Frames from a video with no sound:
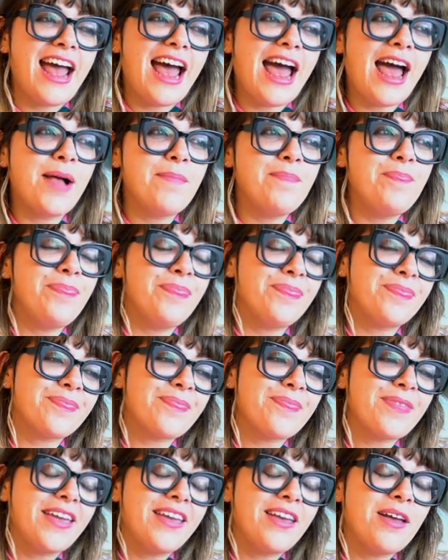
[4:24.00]

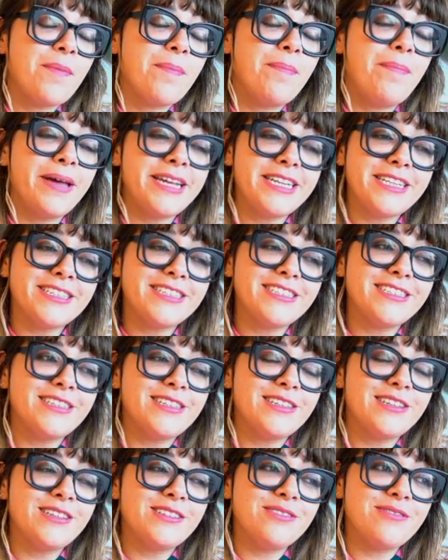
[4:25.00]
But
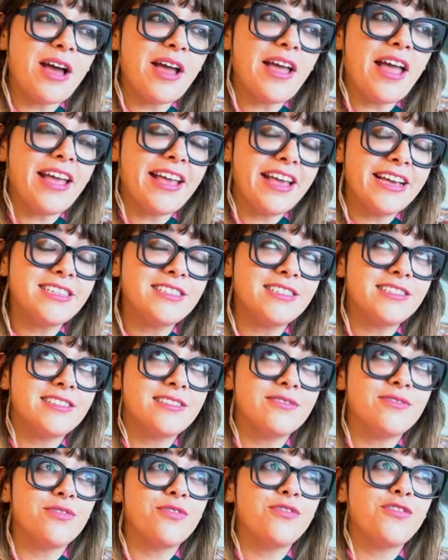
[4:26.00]
I
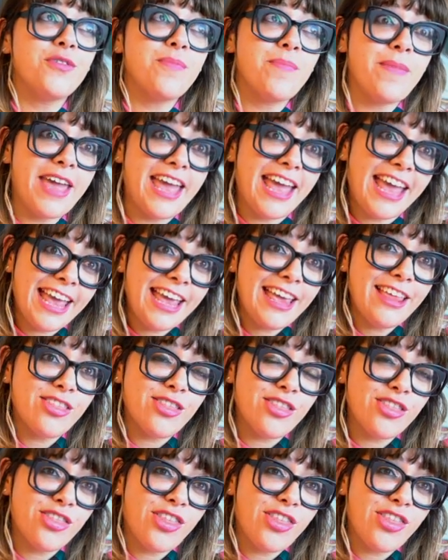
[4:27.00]
guess for me,